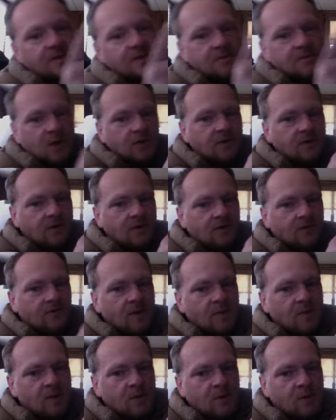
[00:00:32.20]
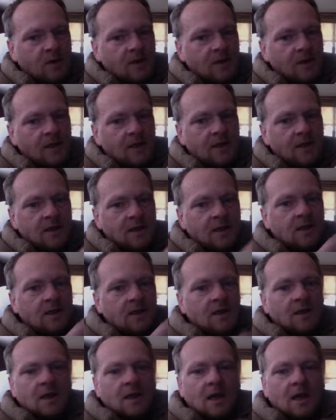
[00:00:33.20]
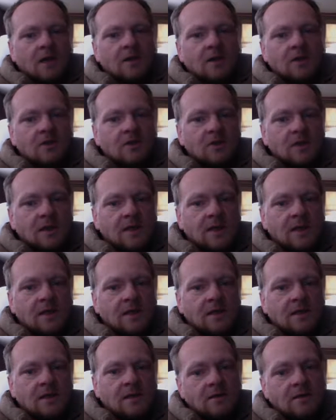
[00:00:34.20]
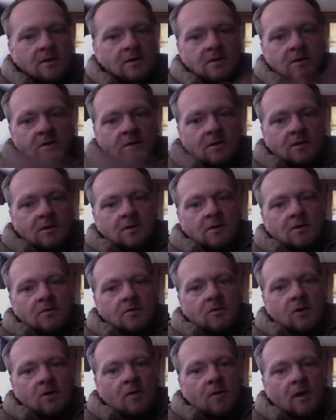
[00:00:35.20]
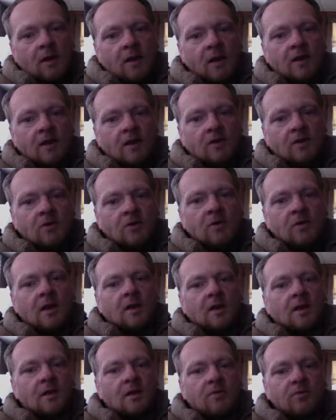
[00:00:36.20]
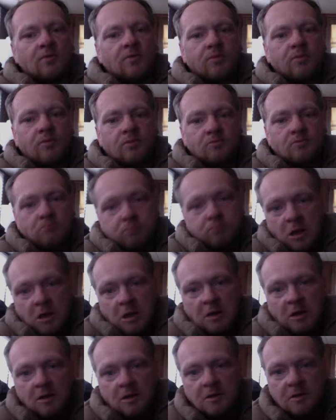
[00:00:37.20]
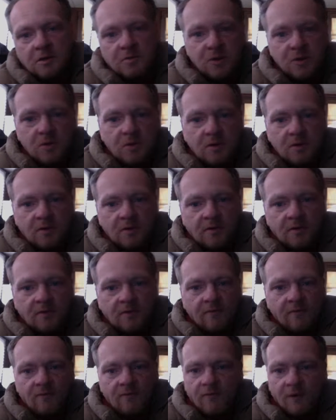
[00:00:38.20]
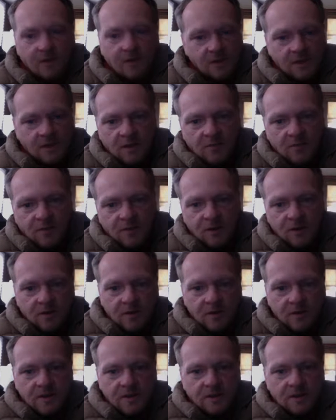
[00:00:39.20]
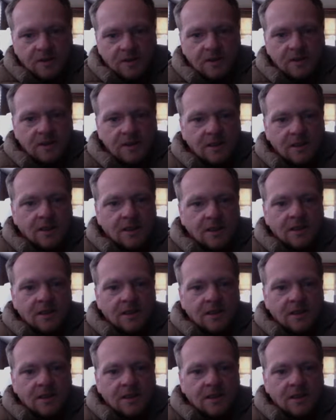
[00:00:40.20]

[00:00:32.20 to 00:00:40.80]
month in February. And uh, what do I like doing? I like playing on the computer and fixing computers and uh,